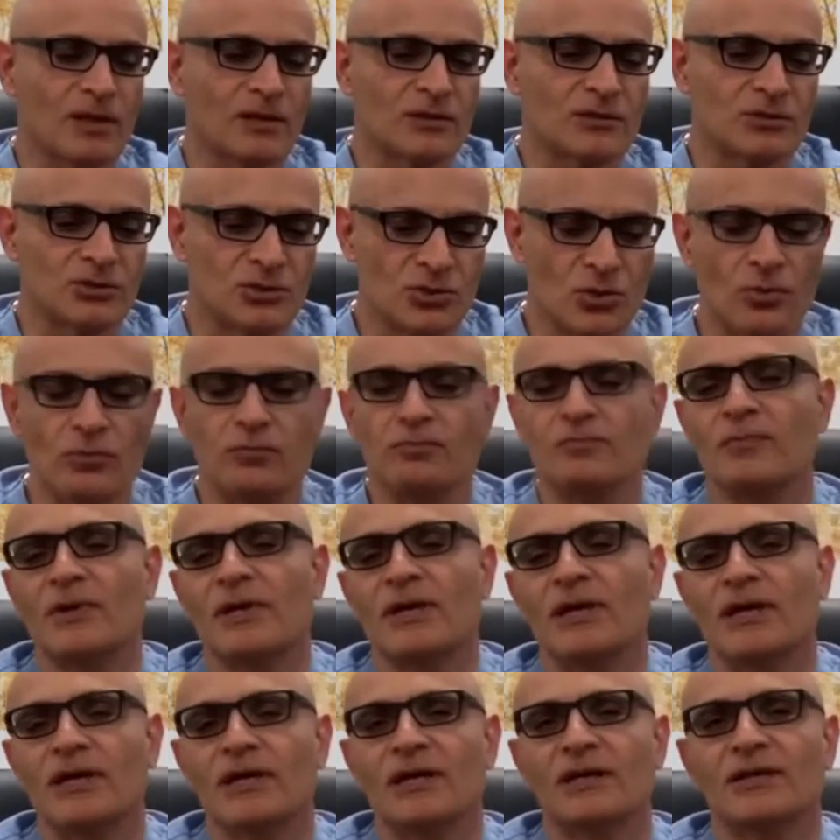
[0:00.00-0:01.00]
So
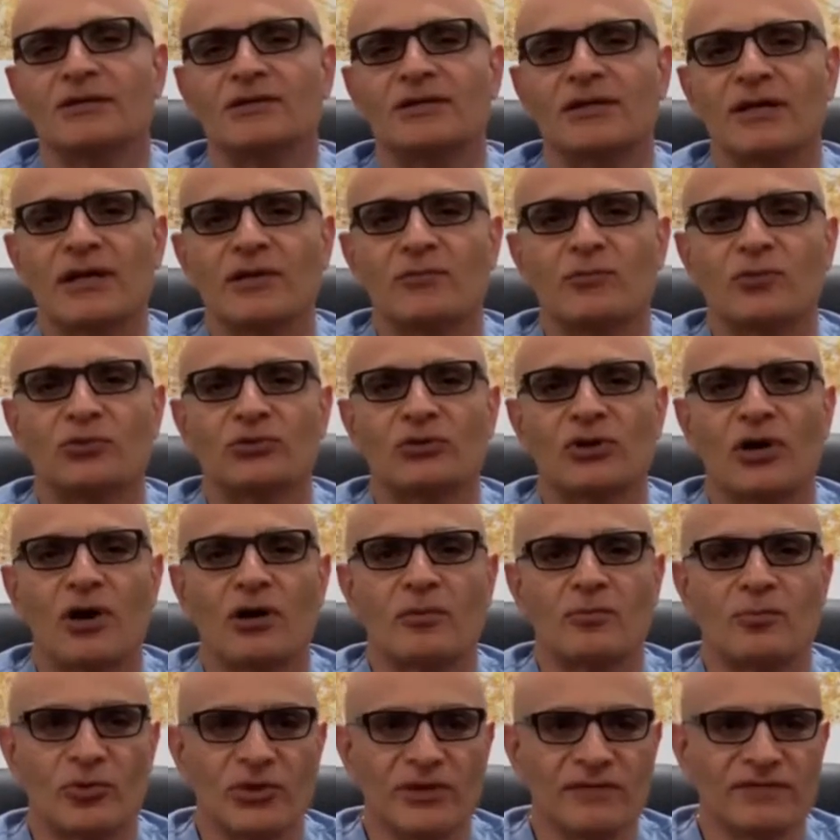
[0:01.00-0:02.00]
today we'll
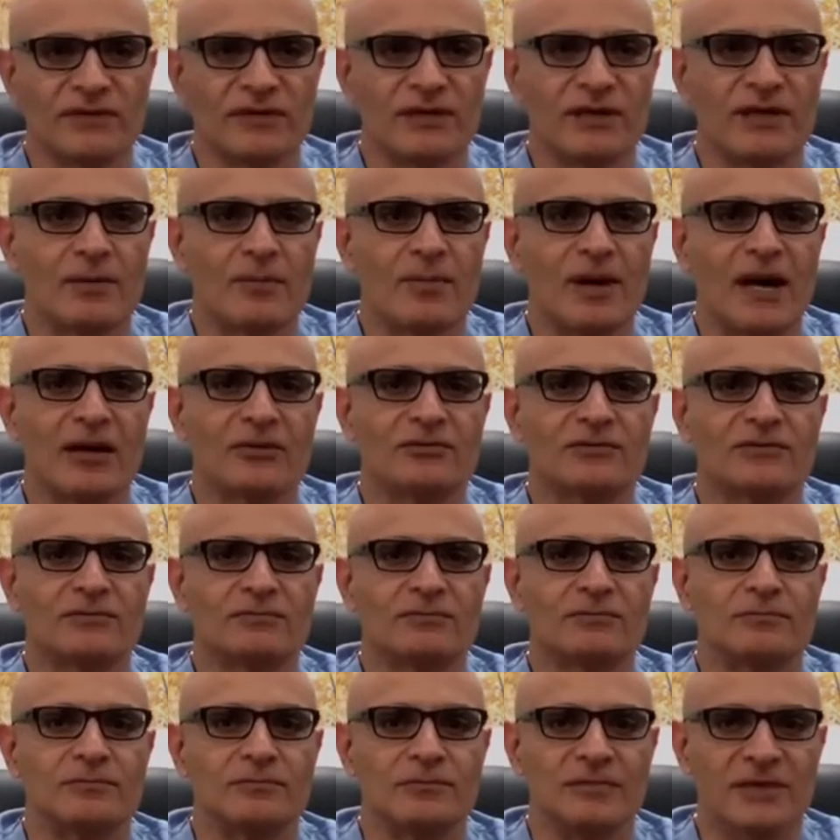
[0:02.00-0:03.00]
talk briefly about
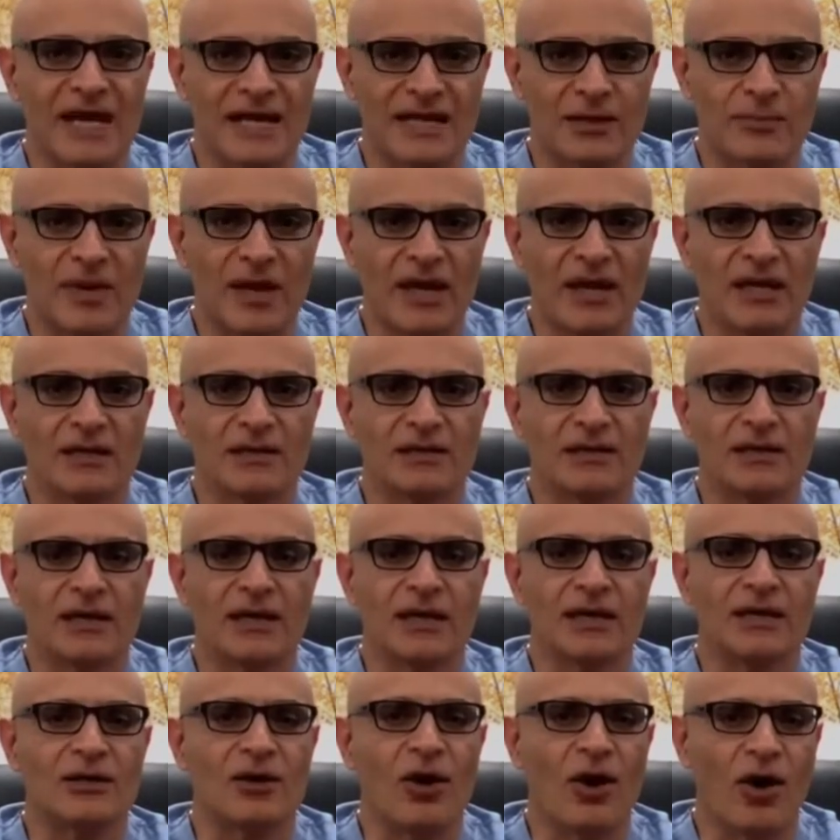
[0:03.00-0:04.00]
neck pain
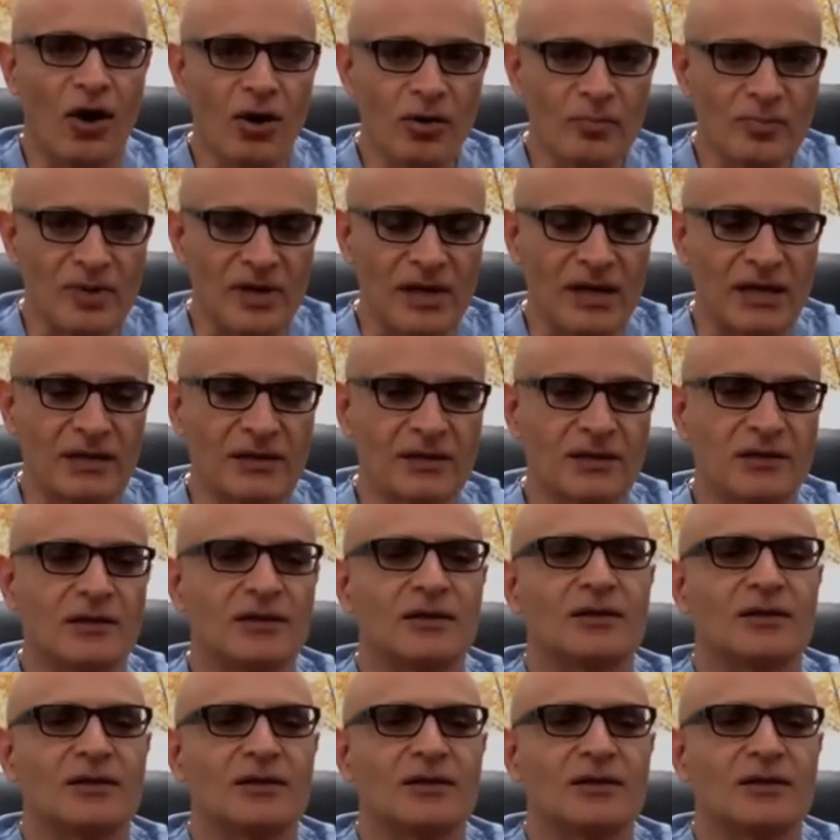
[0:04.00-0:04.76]
and arm pain